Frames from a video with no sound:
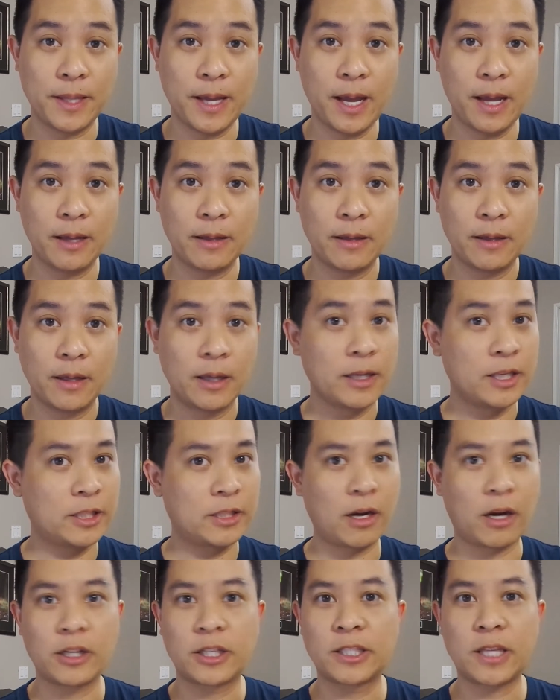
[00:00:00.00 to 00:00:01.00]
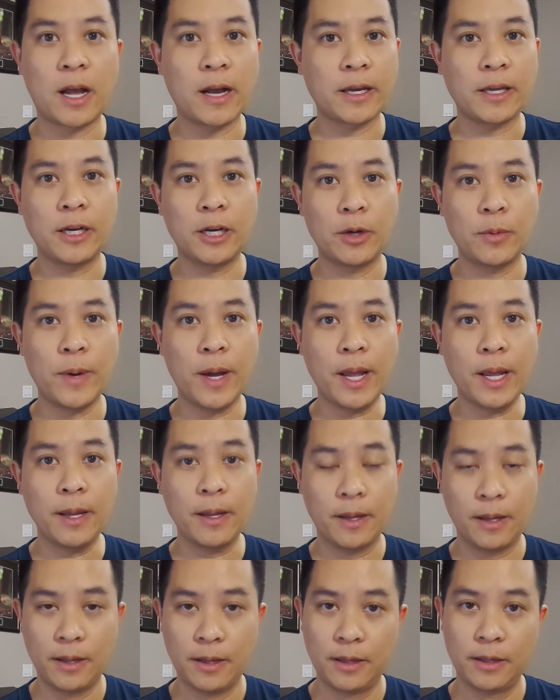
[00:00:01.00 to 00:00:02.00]
of that, start socking it
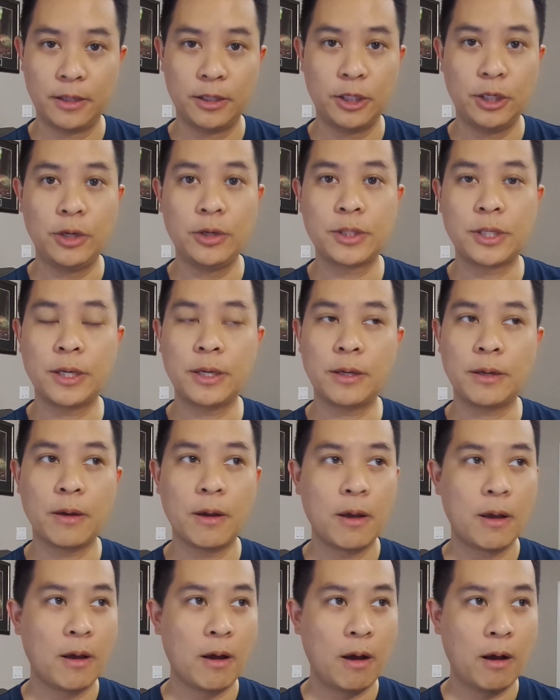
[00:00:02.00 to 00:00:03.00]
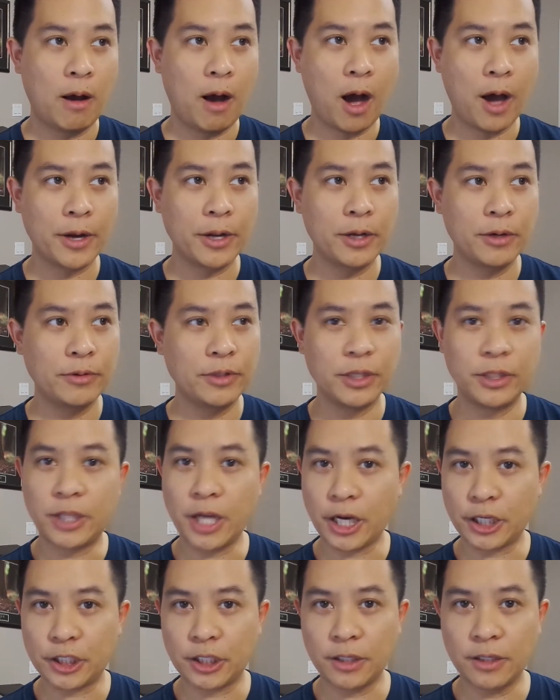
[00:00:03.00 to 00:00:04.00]
away using auto
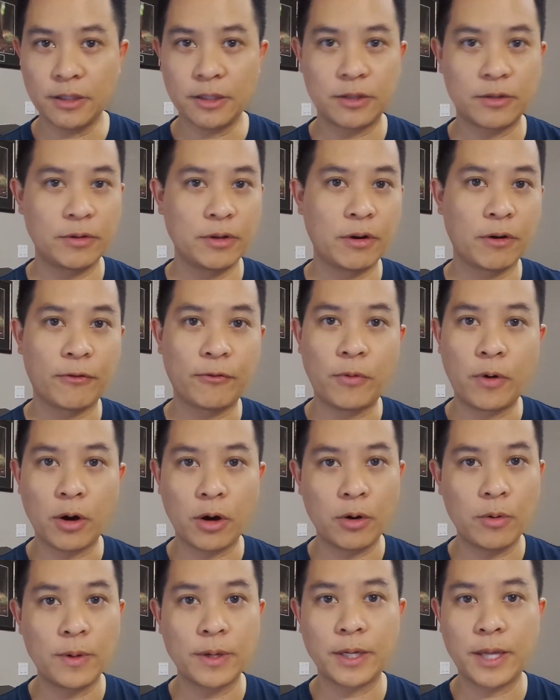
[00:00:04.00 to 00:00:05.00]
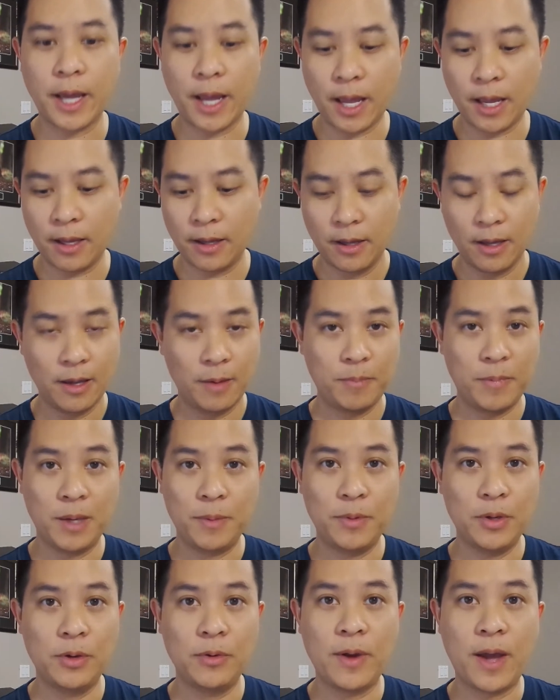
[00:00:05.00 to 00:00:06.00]
deductions through your 401k.
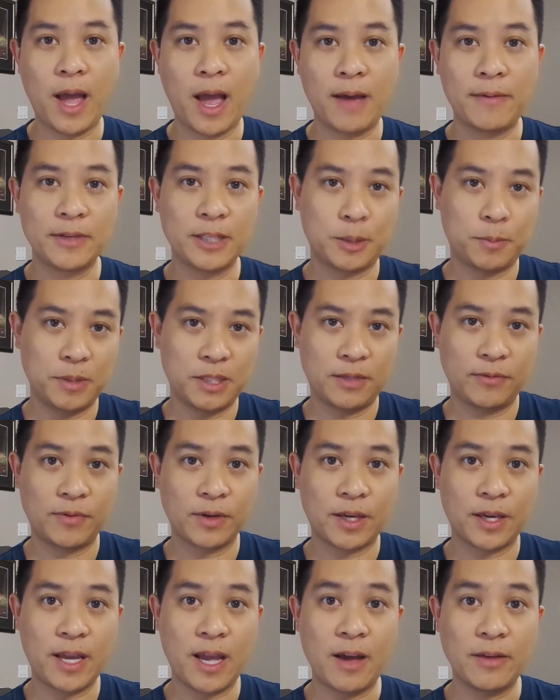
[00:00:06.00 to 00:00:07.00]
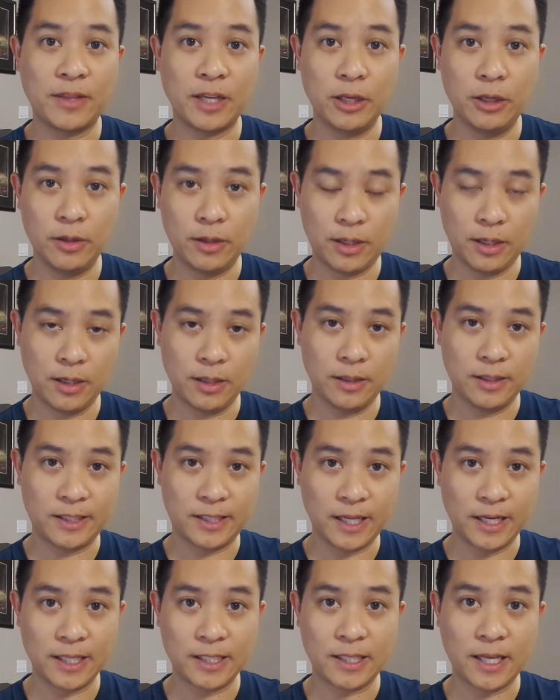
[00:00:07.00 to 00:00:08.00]
Maybe you have a specific account that you can
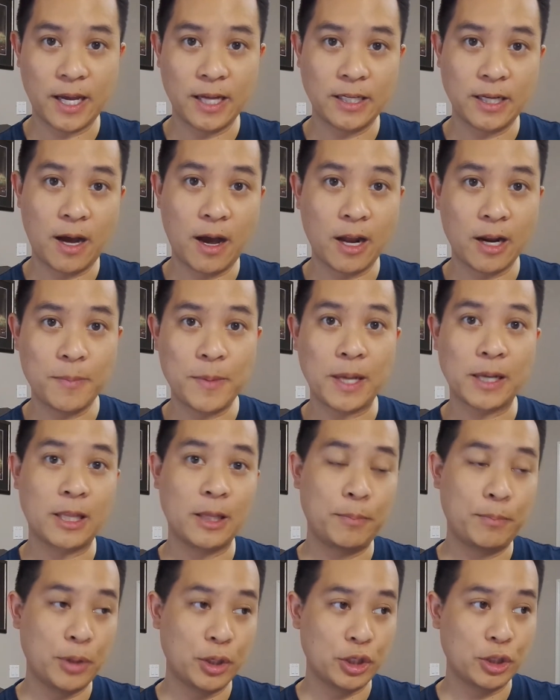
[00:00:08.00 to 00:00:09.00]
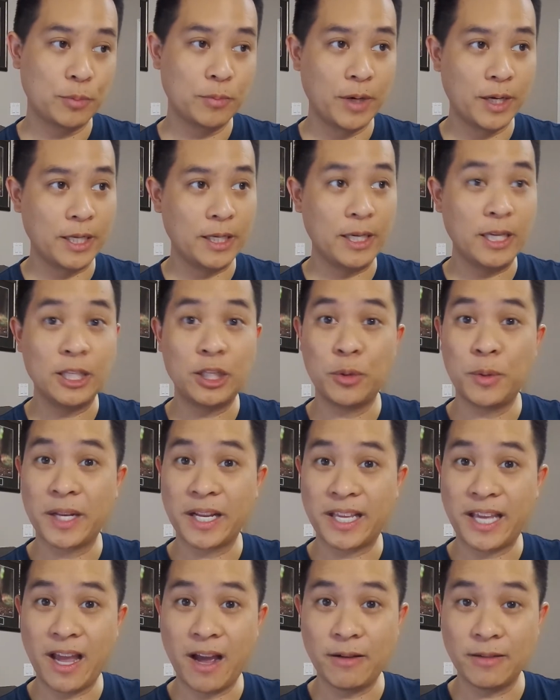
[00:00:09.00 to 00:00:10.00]
set aside to automatically push money into an
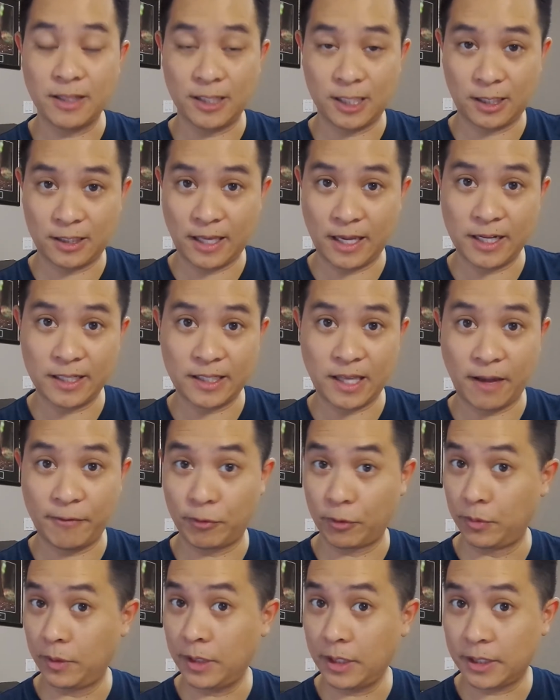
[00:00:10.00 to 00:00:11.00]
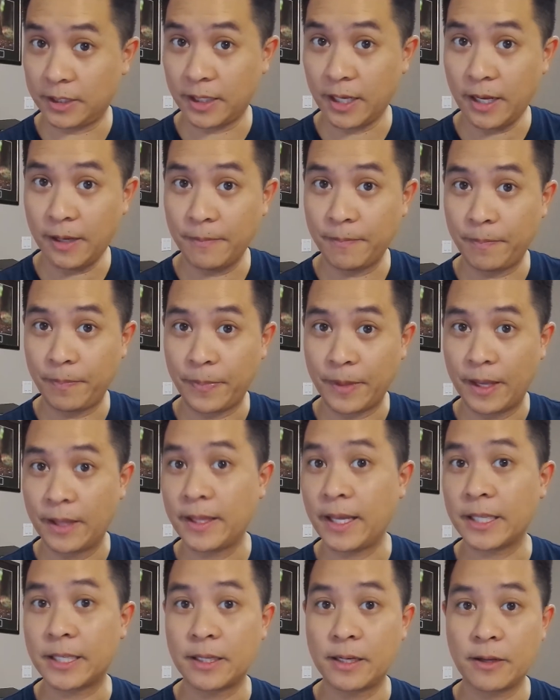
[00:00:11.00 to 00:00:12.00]
account set aside for real estate.
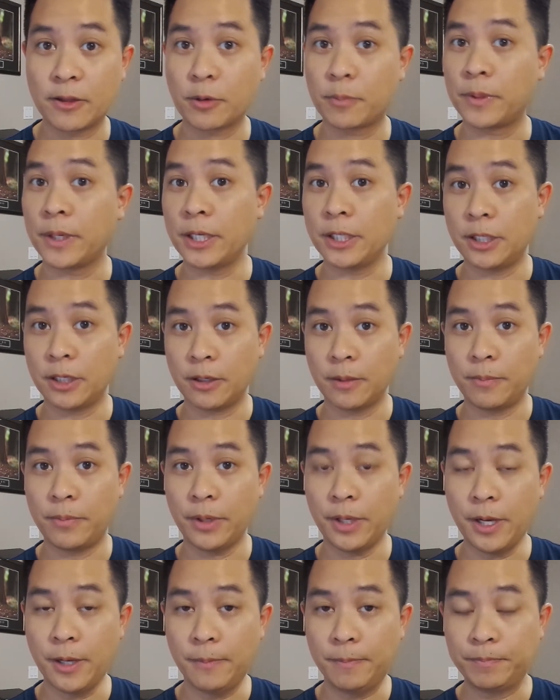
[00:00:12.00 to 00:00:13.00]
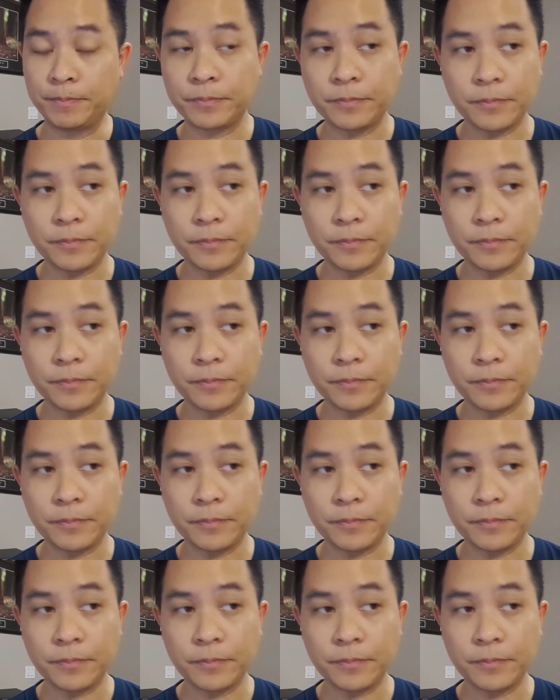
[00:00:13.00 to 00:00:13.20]
That's another place you can put it.